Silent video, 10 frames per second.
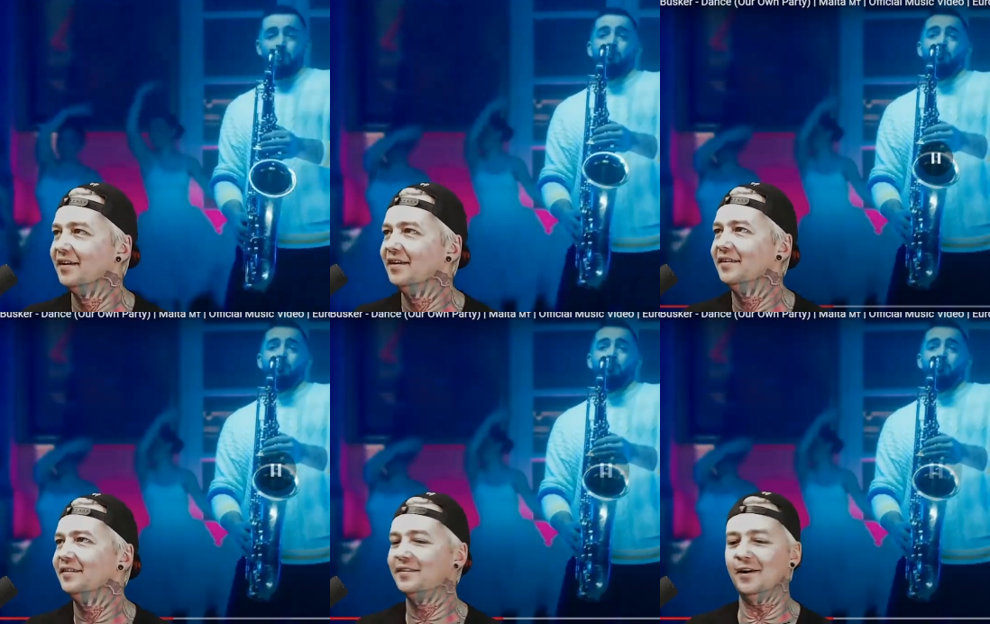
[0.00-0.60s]

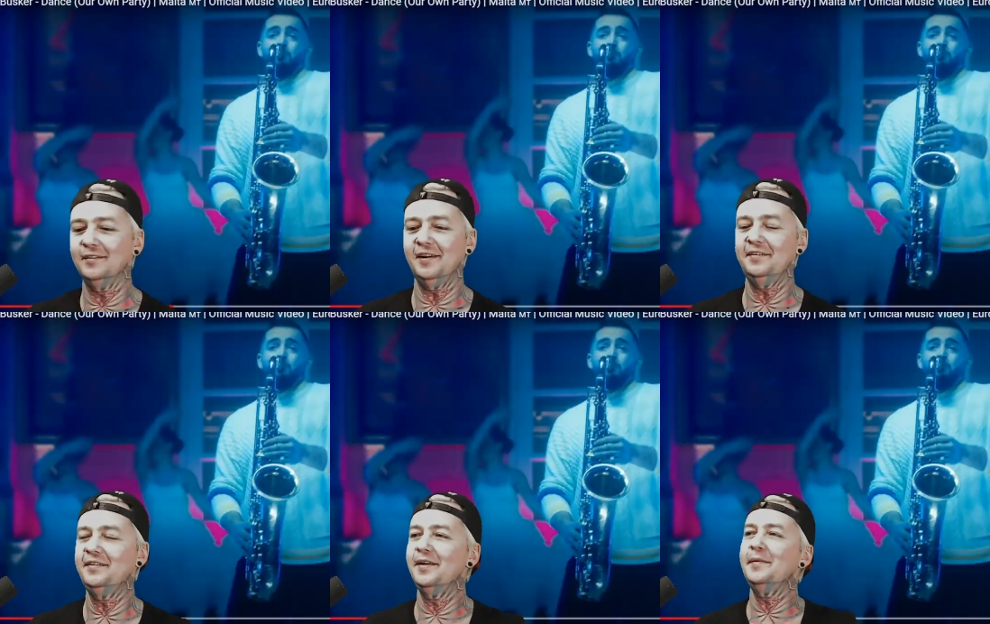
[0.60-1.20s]
Speaker 1: This contest
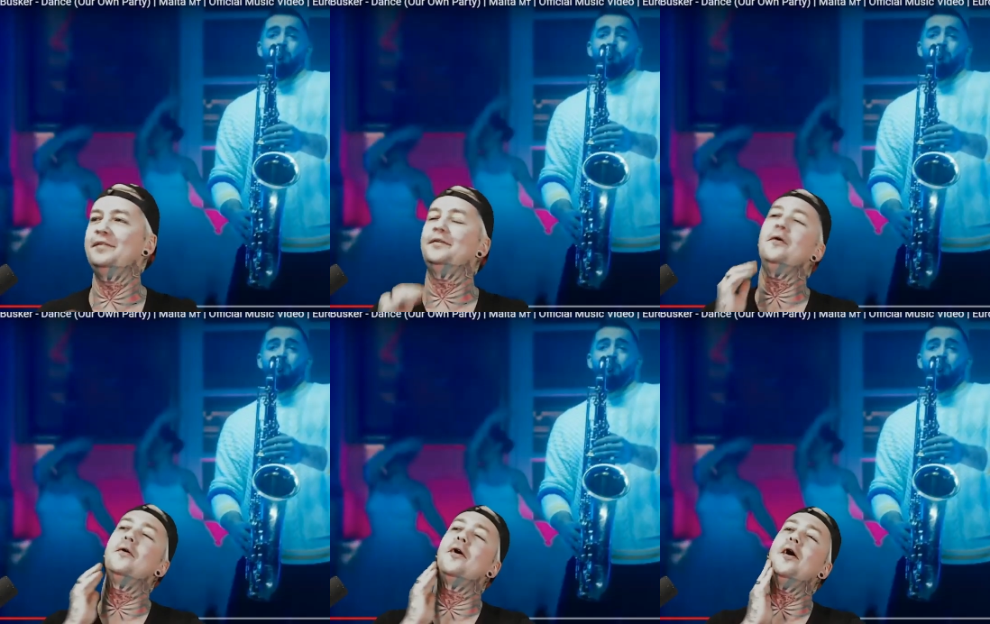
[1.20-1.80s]
is going to be
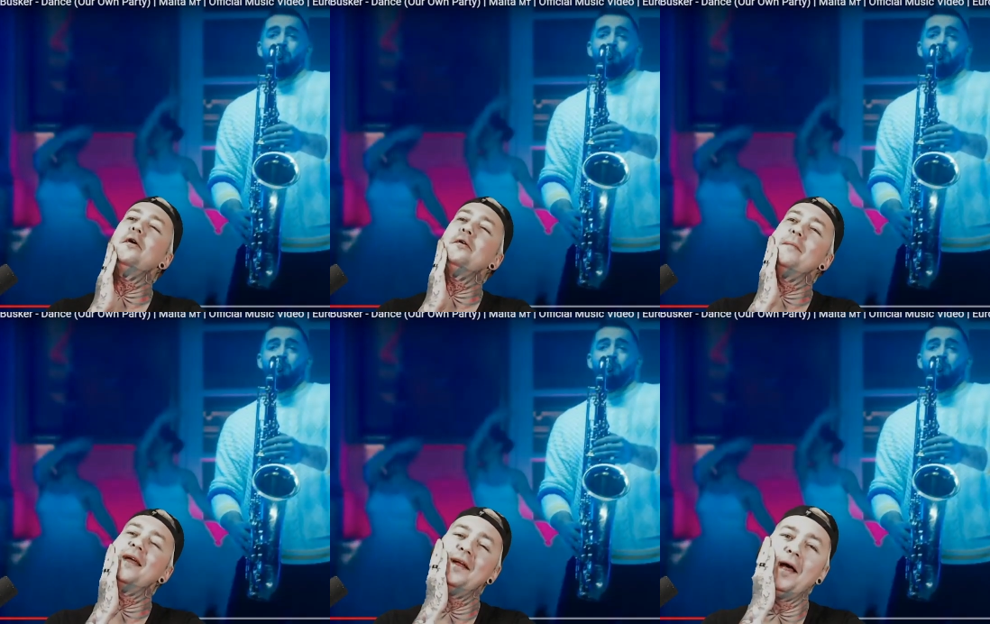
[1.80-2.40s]
so hard,
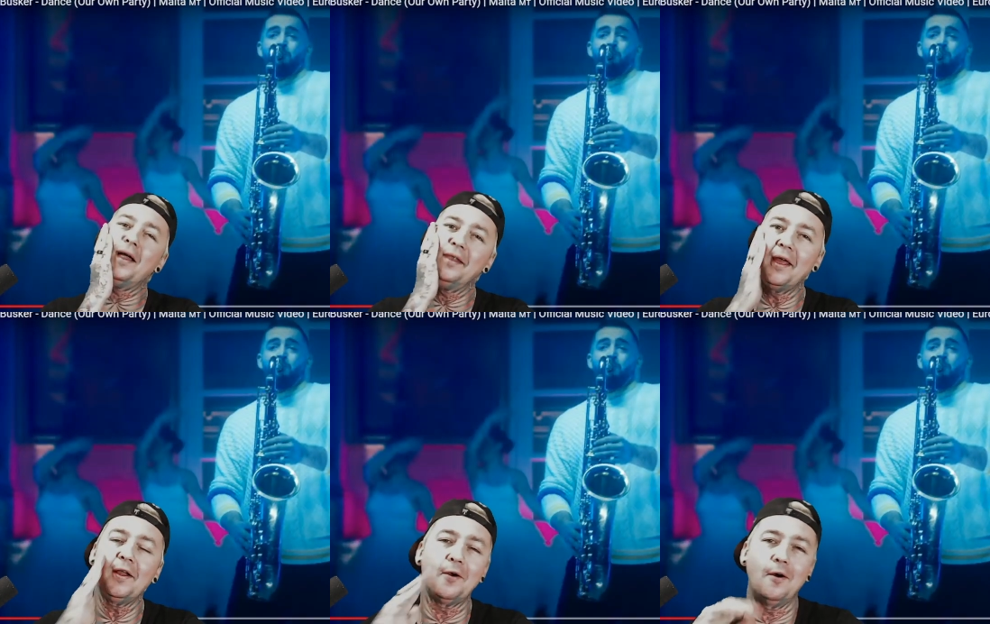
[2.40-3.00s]
man. I, I
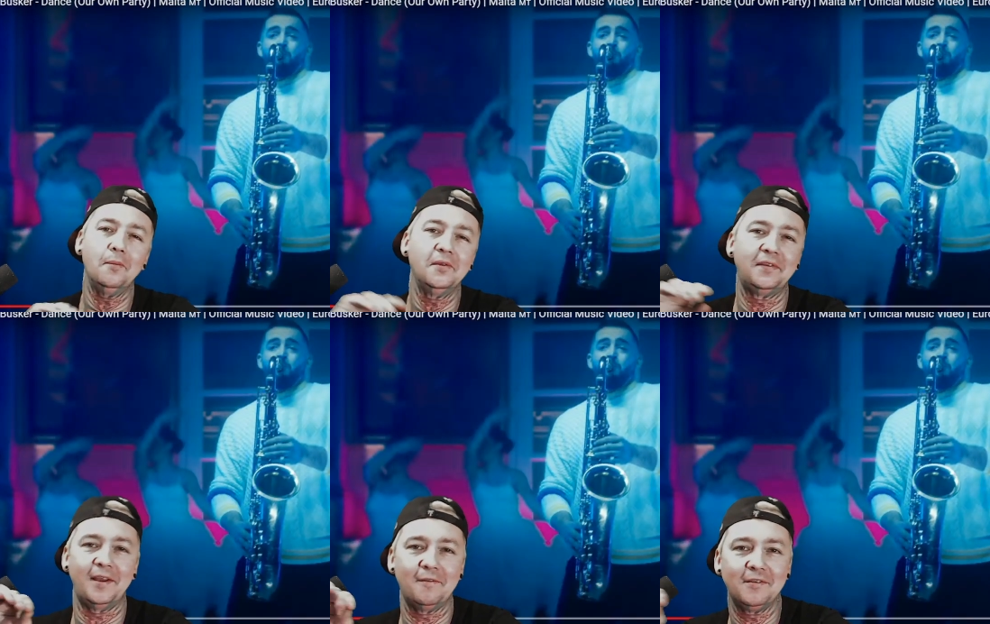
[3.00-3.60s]
like almost
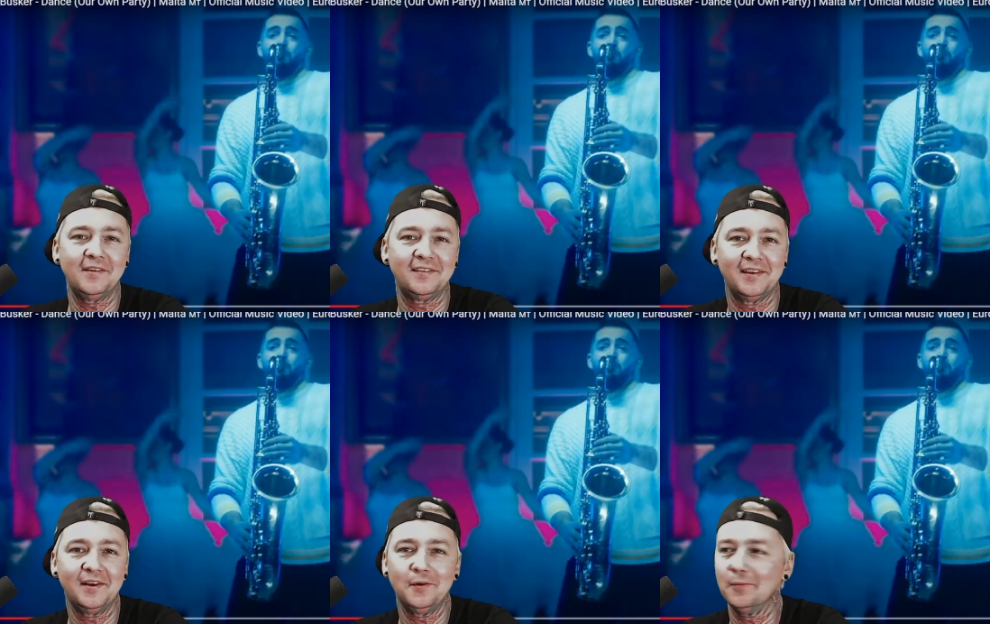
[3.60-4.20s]
every
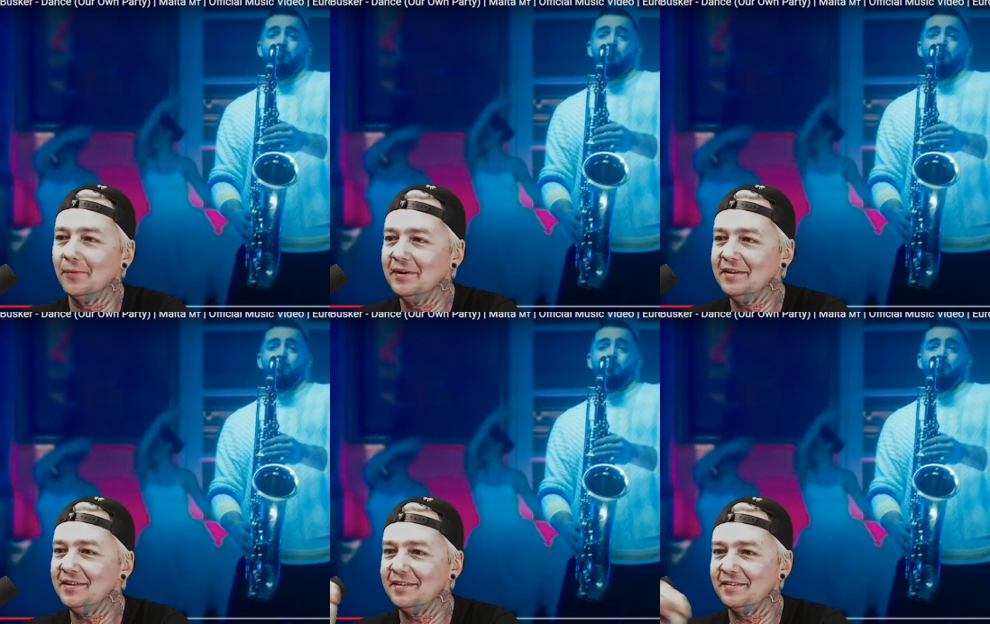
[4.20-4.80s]
single one
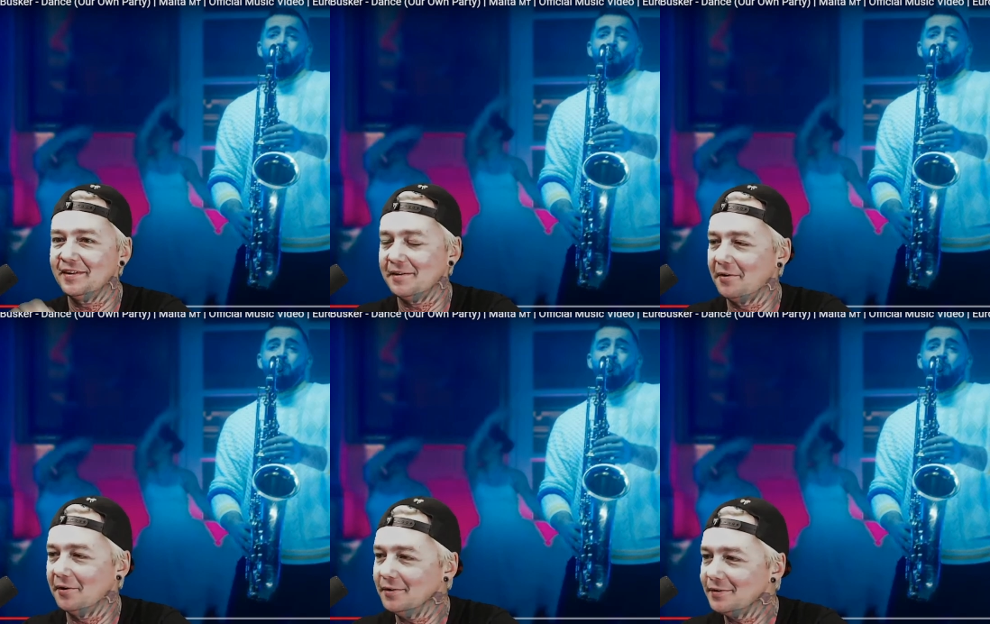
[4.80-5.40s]
of these that I've
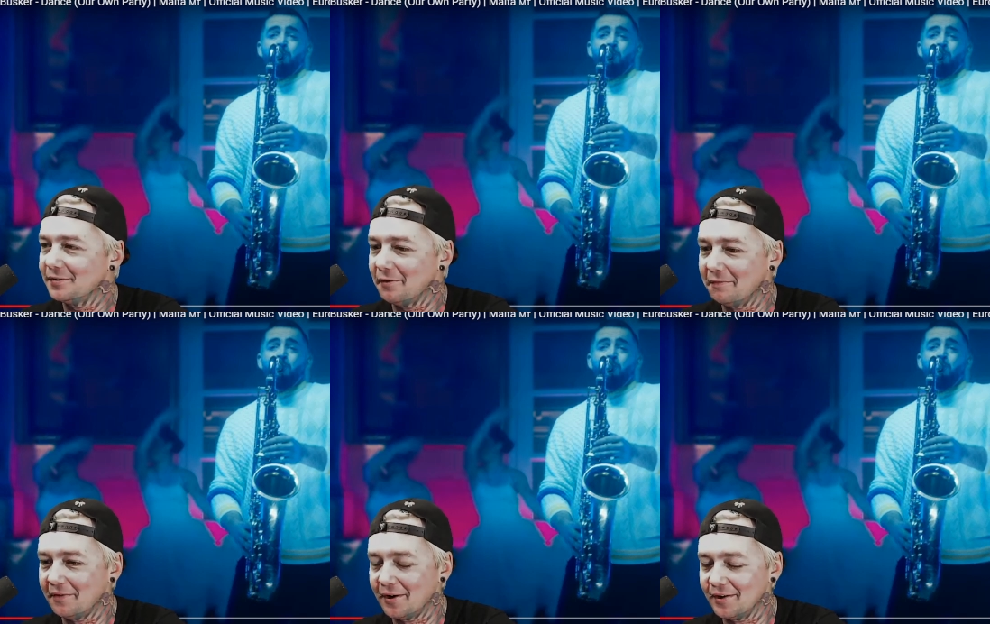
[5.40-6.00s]
heard so
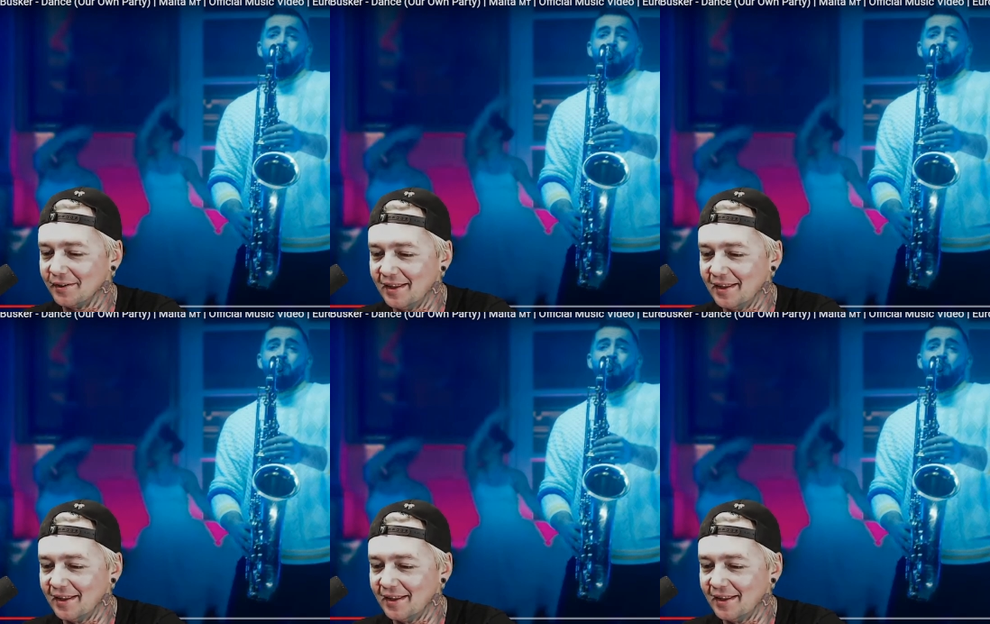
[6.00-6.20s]
far.